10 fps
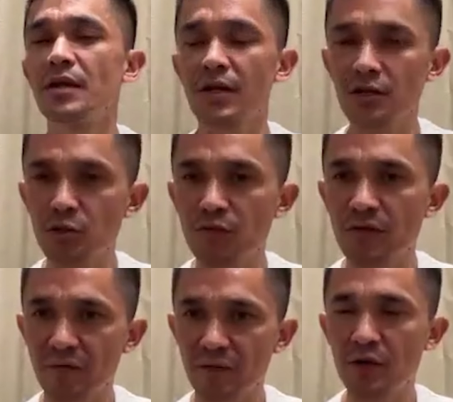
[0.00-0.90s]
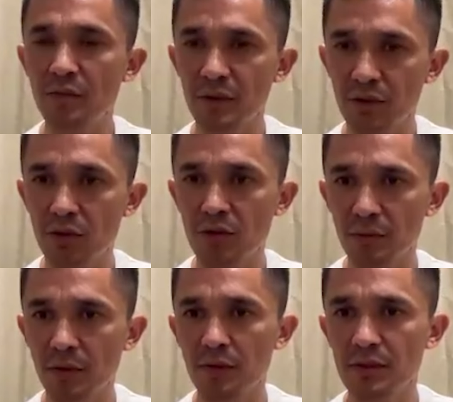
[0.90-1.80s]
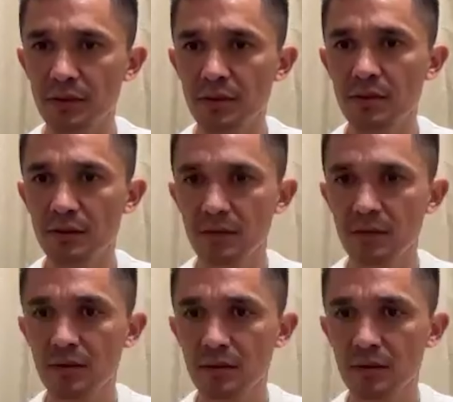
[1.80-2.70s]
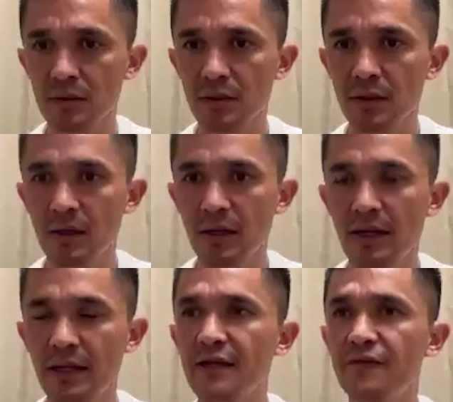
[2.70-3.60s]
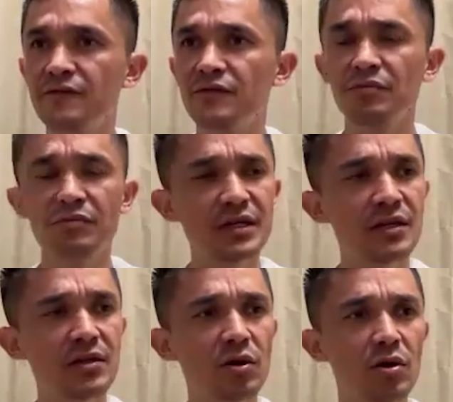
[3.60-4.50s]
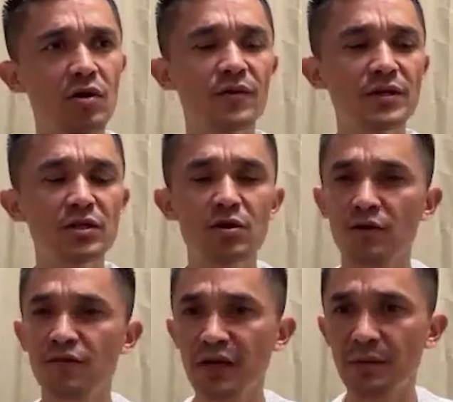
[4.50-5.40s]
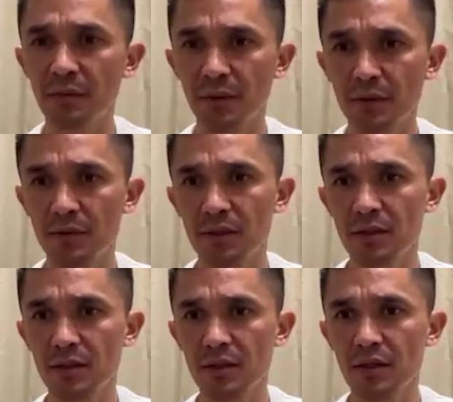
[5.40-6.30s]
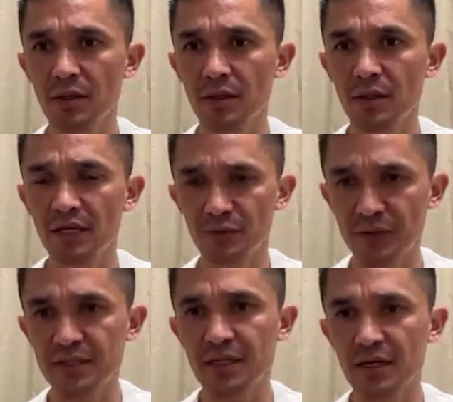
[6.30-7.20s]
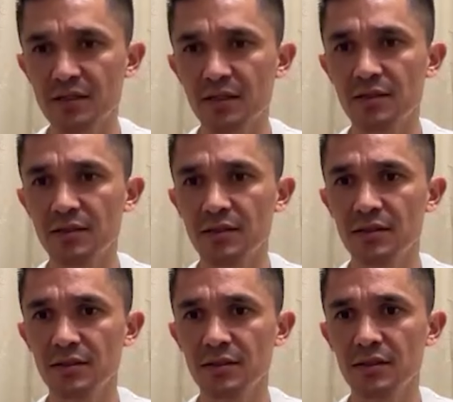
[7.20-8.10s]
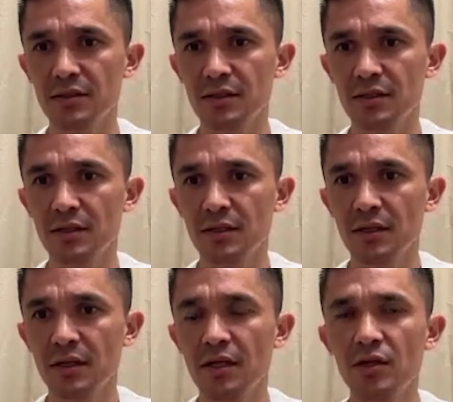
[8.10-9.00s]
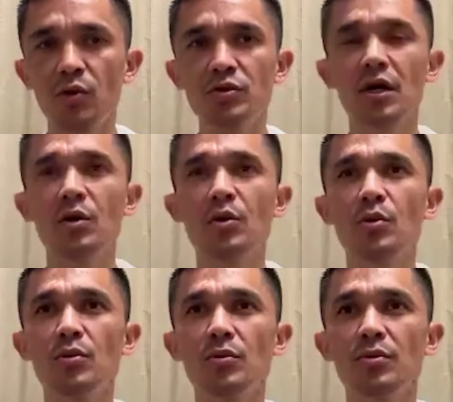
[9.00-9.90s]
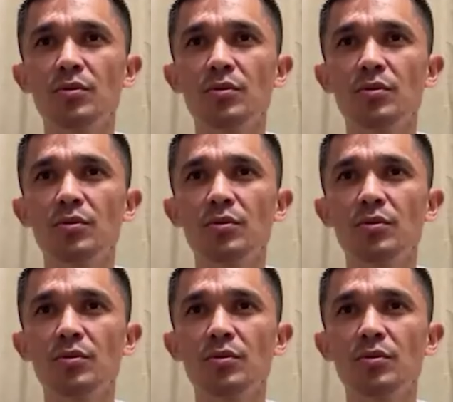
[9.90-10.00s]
understood when I went to him and talked about it. And it gives me and a lot of players a lot of freedom about expressing ourselves. He knows how